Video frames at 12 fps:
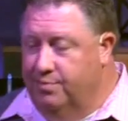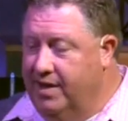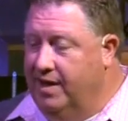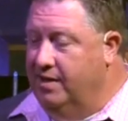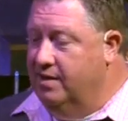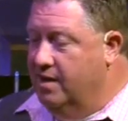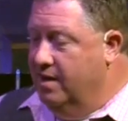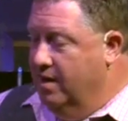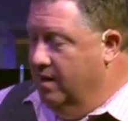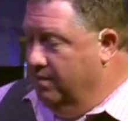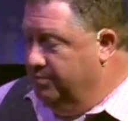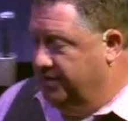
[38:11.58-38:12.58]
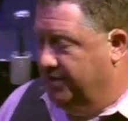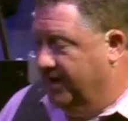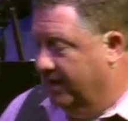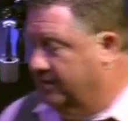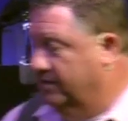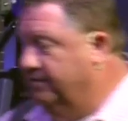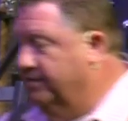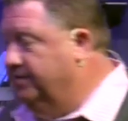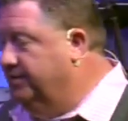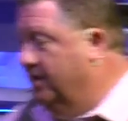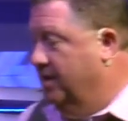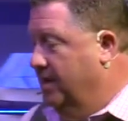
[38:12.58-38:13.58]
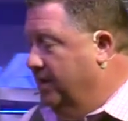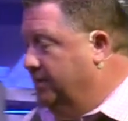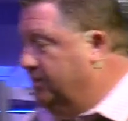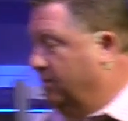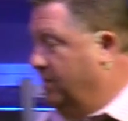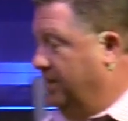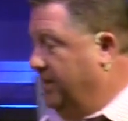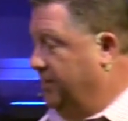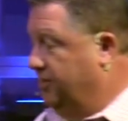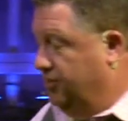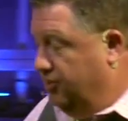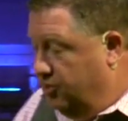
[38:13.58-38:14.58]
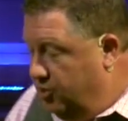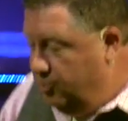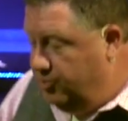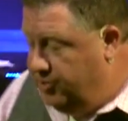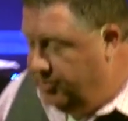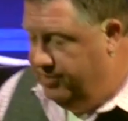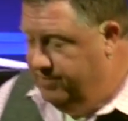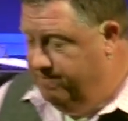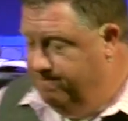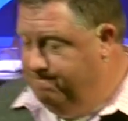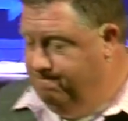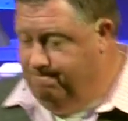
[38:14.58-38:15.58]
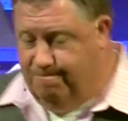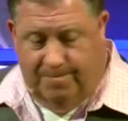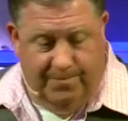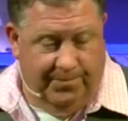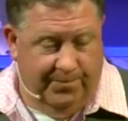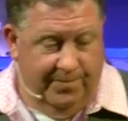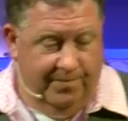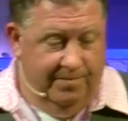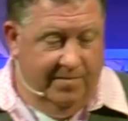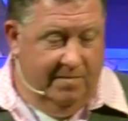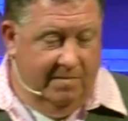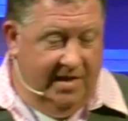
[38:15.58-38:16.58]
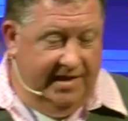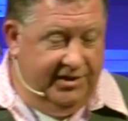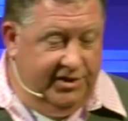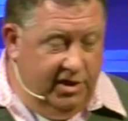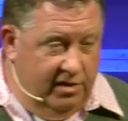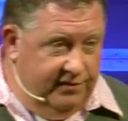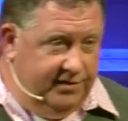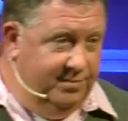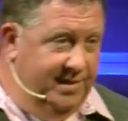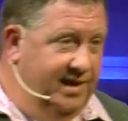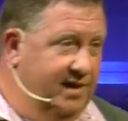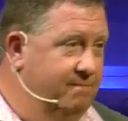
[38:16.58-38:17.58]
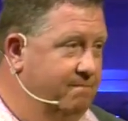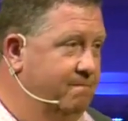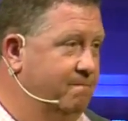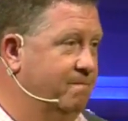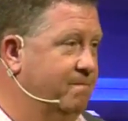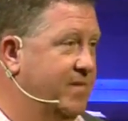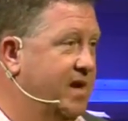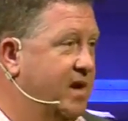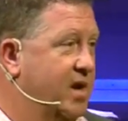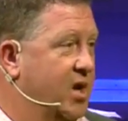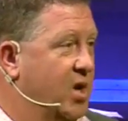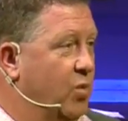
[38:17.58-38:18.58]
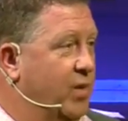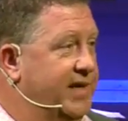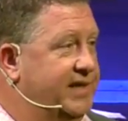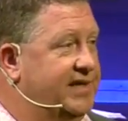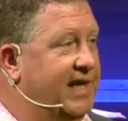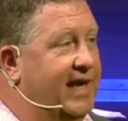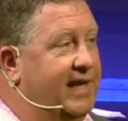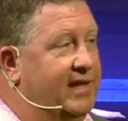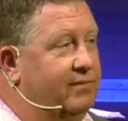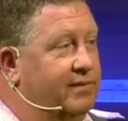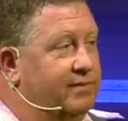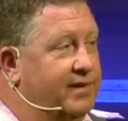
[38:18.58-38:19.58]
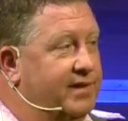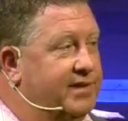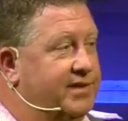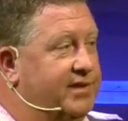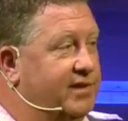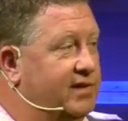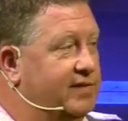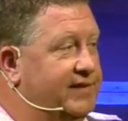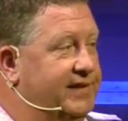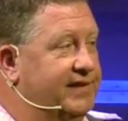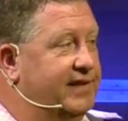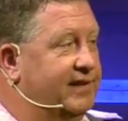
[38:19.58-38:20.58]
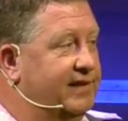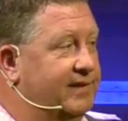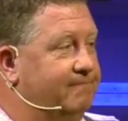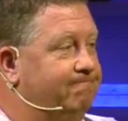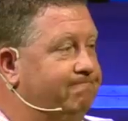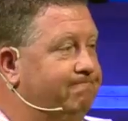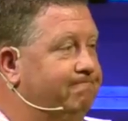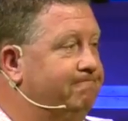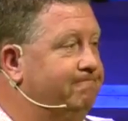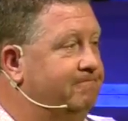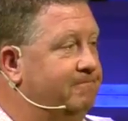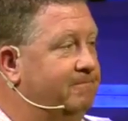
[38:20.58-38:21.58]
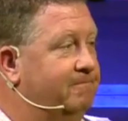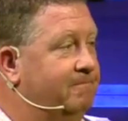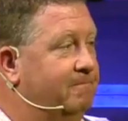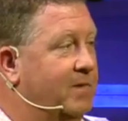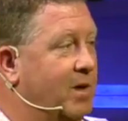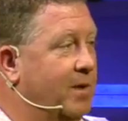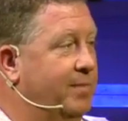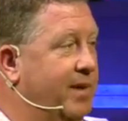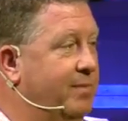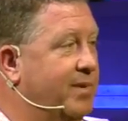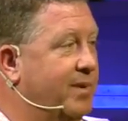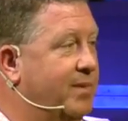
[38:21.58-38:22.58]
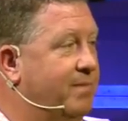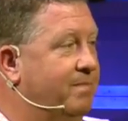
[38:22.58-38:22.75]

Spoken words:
main objective is to be an institution that serves me, we decided that we were going to serve each other, our people.